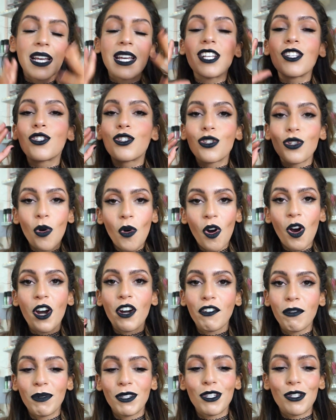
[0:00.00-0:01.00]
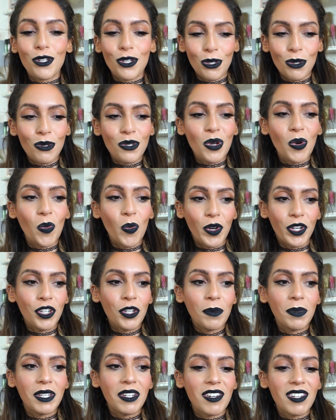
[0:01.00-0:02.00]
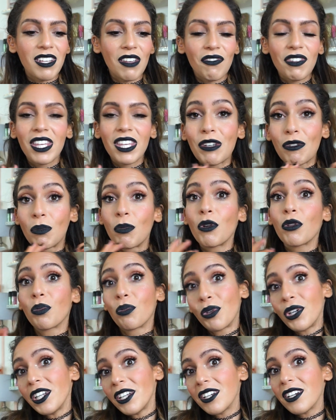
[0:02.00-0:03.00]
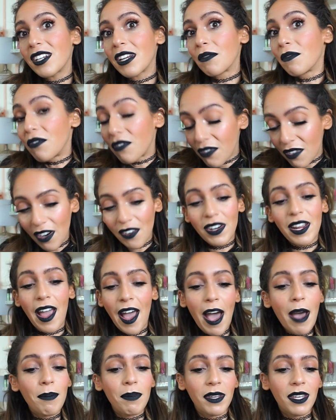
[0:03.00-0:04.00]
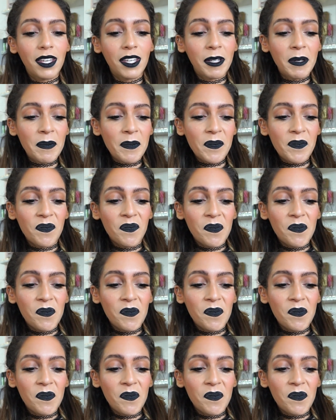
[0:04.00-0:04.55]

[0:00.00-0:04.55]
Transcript: It's so hard for me to choose a winner because I they were both pretty good. I'm very happy.